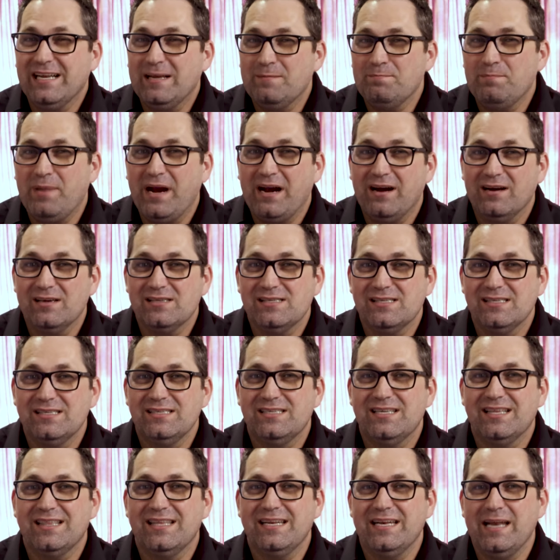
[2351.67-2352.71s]
comparison
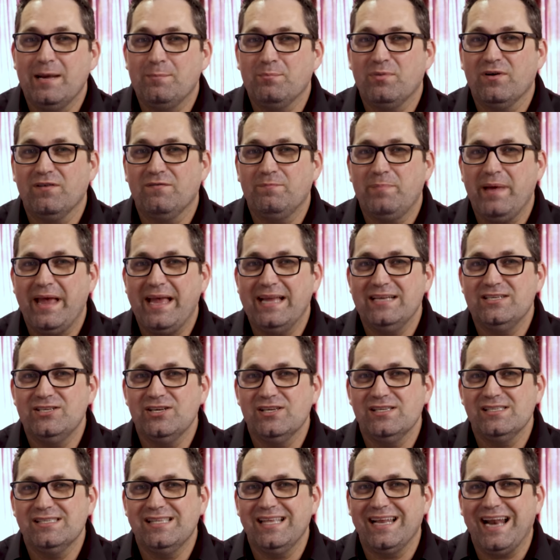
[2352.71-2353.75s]
to the number of
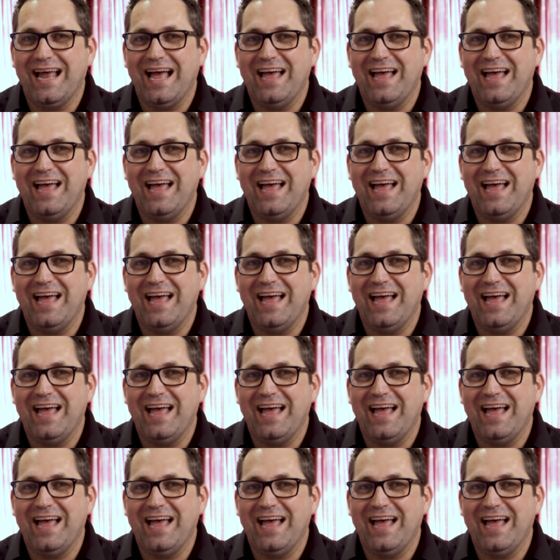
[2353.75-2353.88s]
pages that